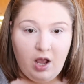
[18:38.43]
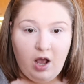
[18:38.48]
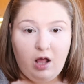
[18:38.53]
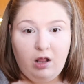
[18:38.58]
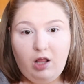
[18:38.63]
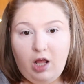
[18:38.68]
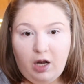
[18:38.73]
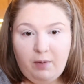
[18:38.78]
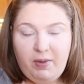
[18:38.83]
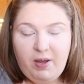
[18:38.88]

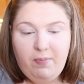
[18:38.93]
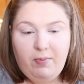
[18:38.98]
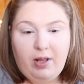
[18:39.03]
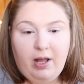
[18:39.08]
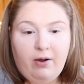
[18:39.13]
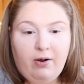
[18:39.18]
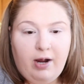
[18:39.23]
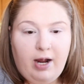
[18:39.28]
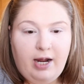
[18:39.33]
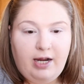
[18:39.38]
a lot of people
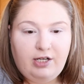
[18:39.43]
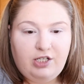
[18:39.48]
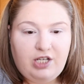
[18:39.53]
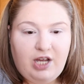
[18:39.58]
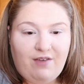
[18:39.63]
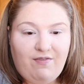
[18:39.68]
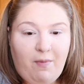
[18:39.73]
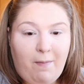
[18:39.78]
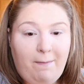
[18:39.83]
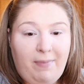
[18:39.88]
our age
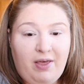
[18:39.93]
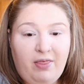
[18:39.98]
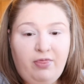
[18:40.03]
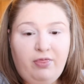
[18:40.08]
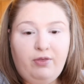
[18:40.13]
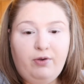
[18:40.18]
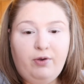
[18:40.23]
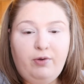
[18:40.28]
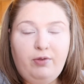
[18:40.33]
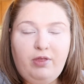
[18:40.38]
haven't
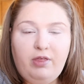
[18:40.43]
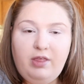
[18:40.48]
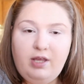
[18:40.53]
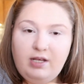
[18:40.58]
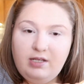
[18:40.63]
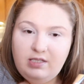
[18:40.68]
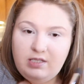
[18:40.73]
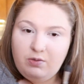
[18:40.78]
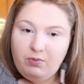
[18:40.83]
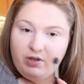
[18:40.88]
been through the
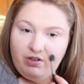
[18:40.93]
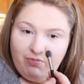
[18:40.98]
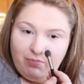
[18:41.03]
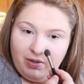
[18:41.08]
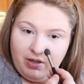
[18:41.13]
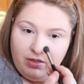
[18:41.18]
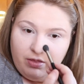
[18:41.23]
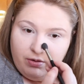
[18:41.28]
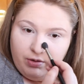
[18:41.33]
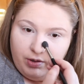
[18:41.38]
things that we've
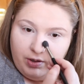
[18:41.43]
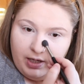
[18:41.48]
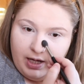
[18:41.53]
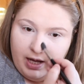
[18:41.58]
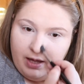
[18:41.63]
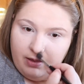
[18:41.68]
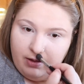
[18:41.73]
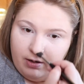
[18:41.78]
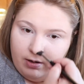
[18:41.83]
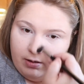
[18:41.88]
been through
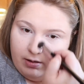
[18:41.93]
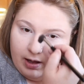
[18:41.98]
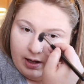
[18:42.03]
together.